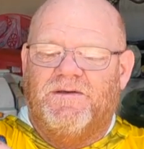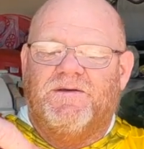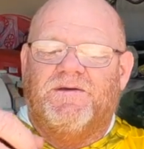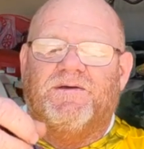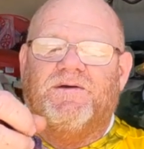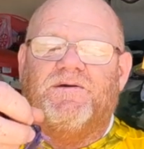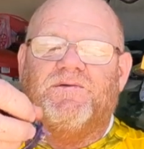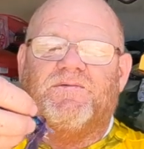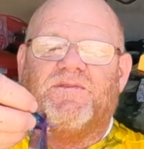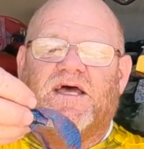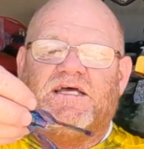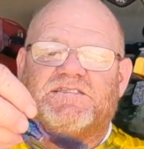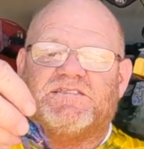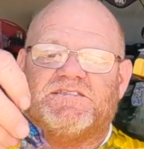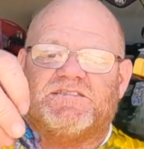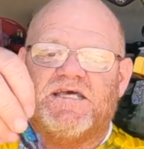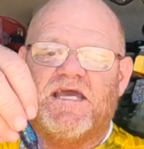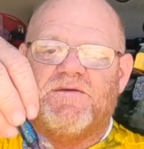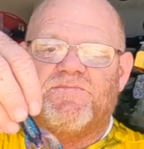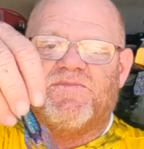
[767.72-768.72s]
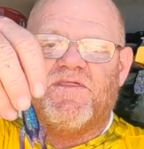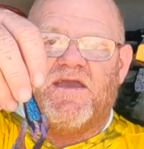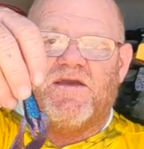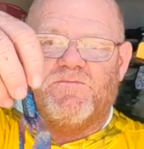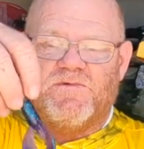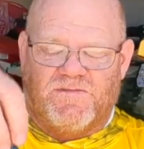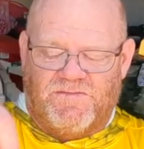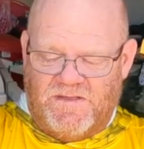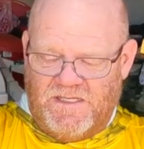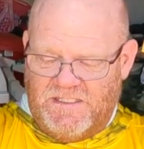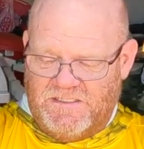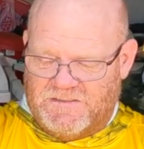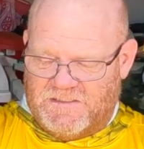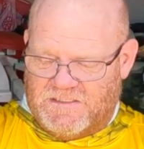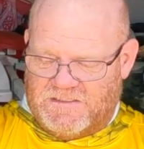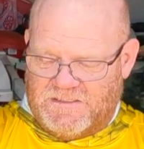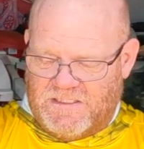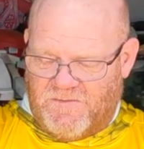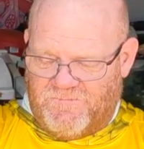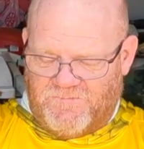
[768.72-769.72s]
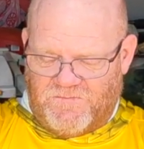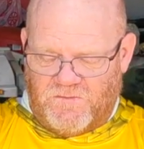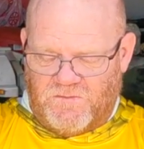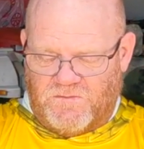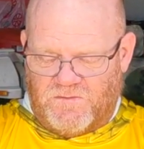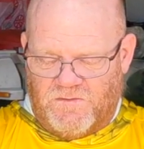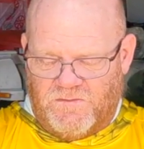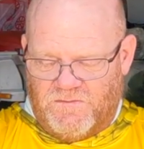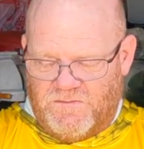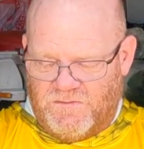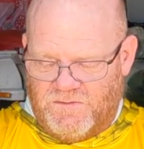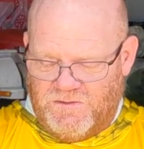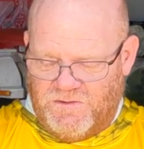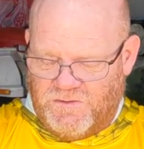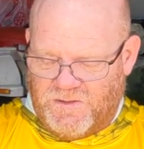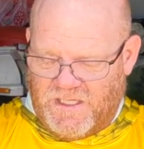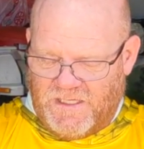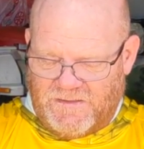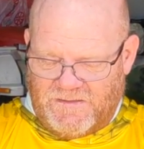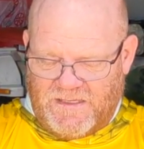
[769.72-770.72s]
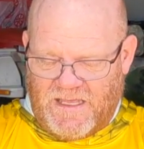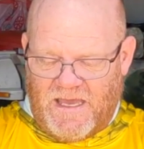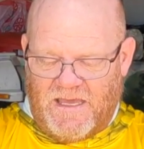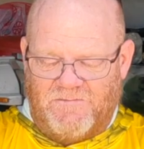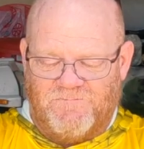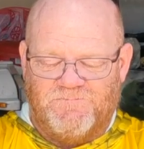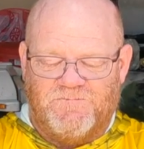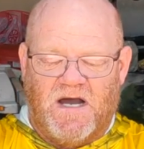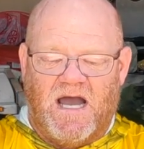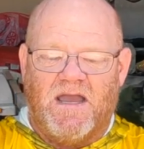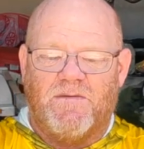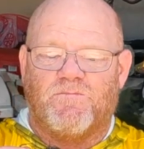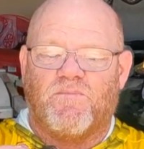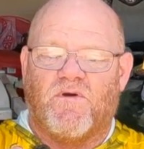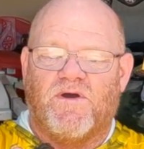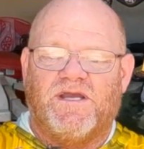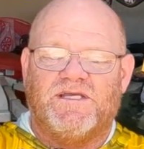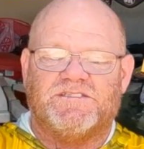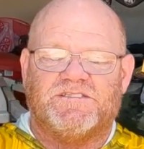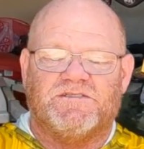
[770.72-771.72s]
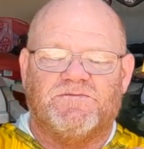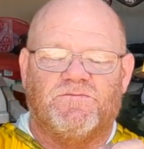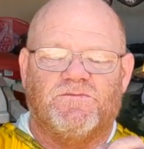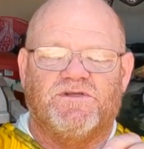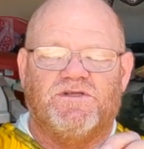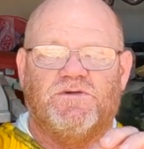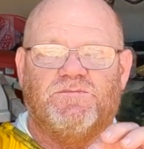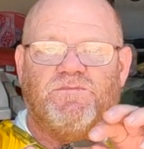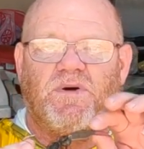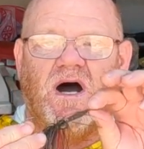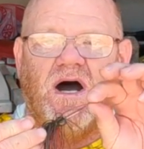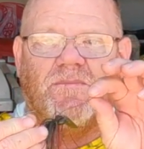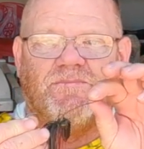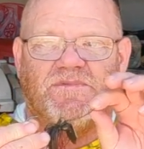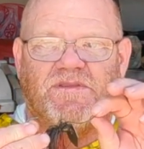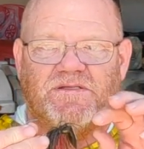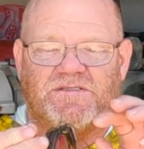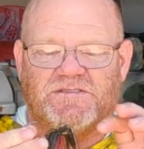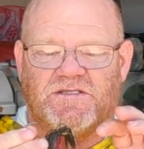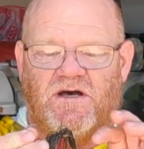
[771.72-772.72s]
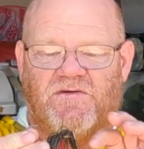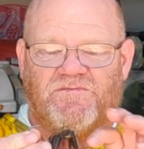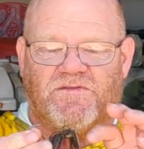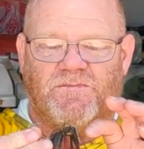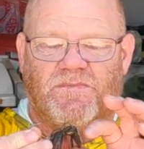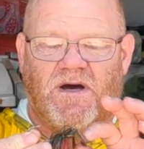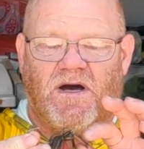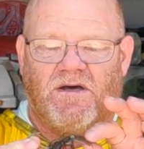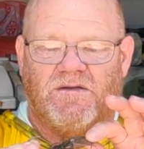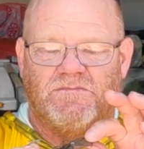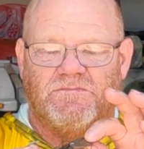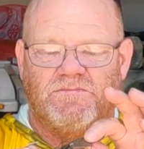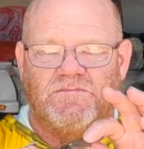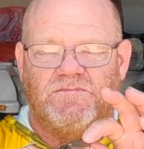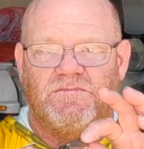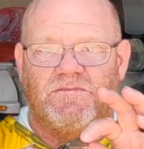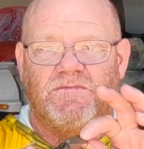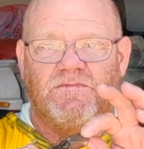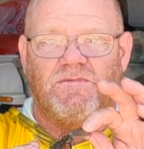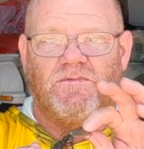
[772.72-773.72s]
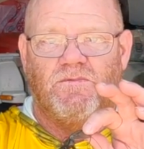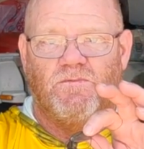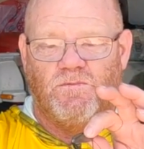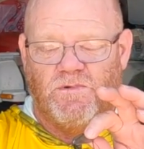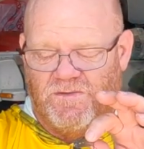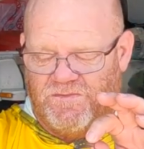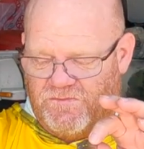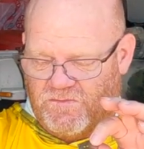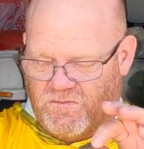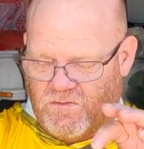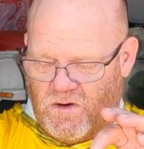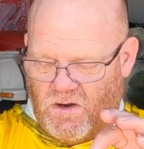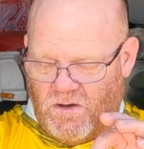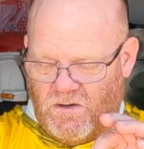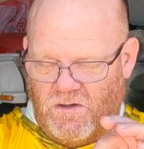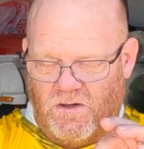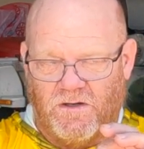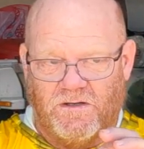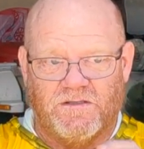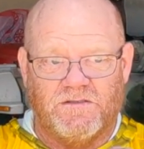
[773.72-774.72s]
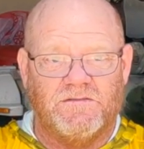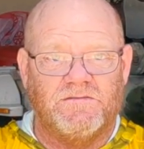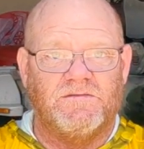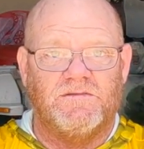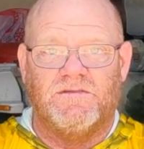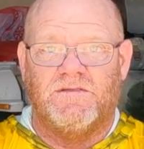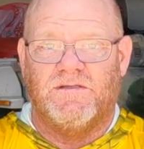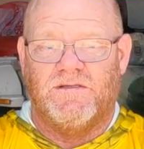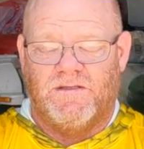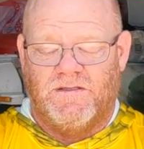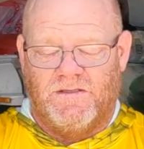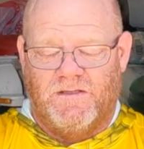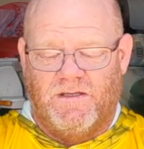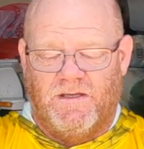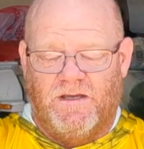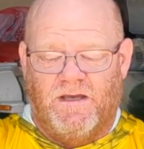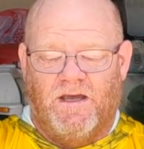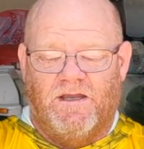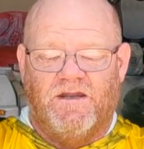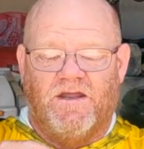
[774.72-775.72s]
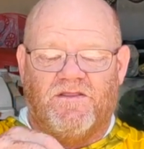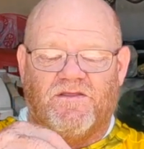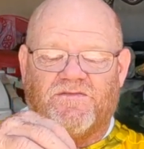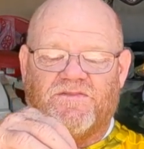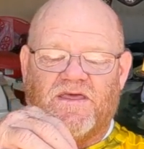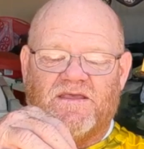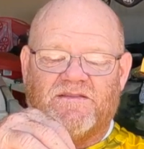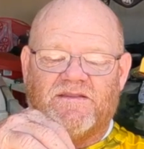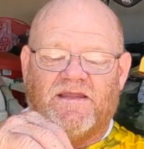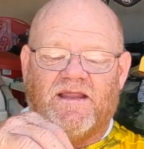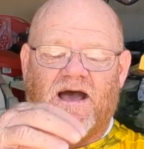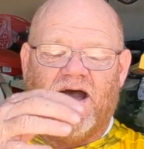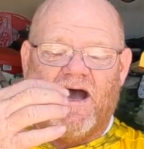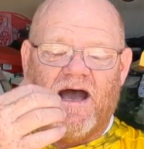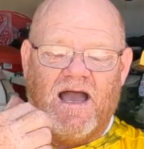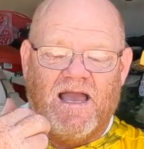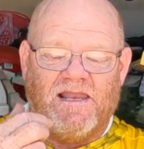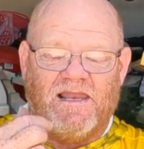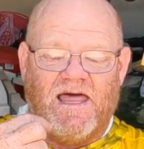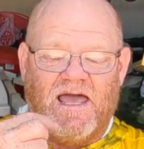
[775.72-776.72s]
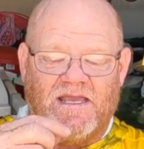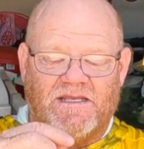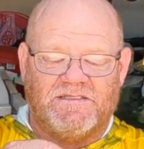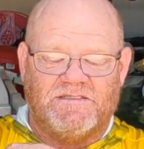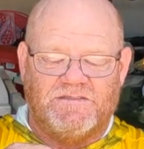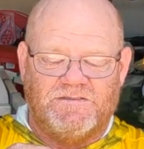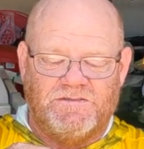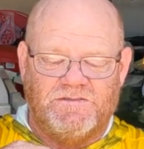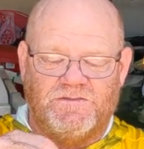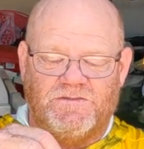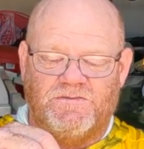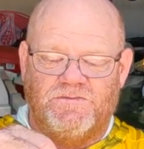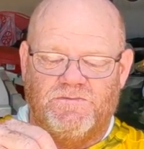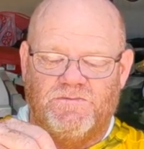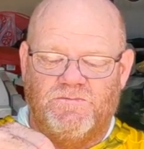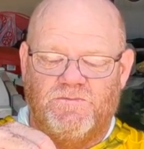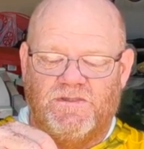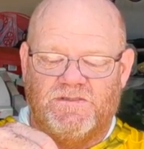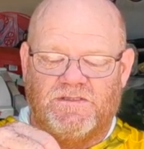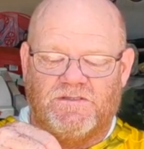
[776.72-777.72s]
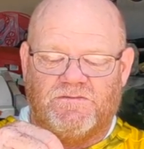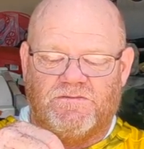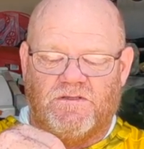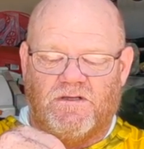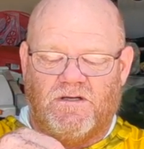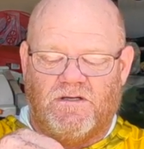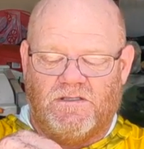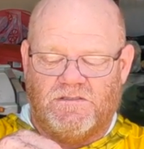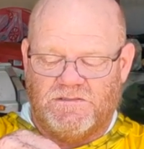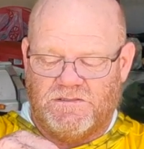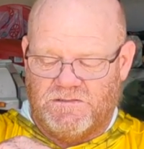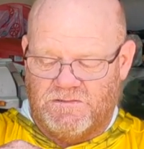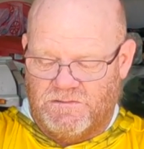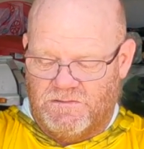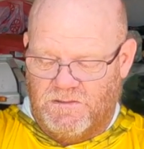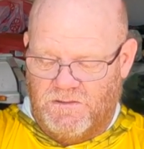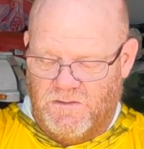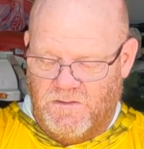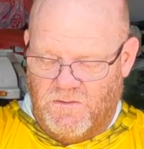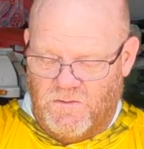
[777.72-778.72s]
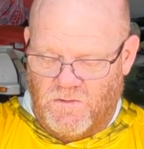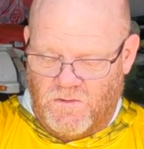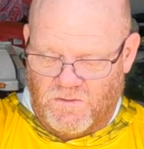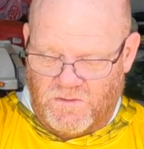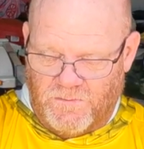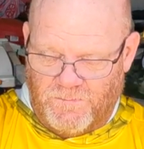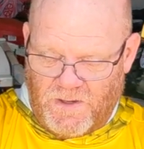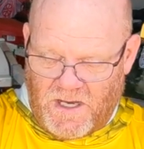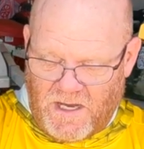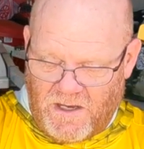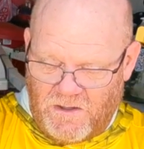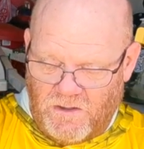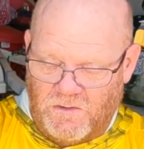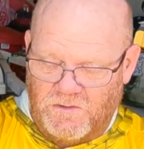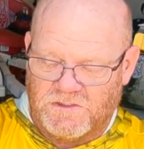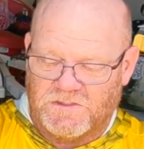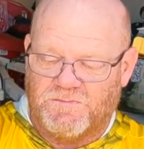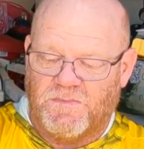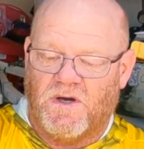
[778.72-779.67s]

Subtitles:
Well, that's the same thing with these, except for you get that vibration when you pop this off the bottom with the craw on it. Another thing that I like to do with the craws, or the bio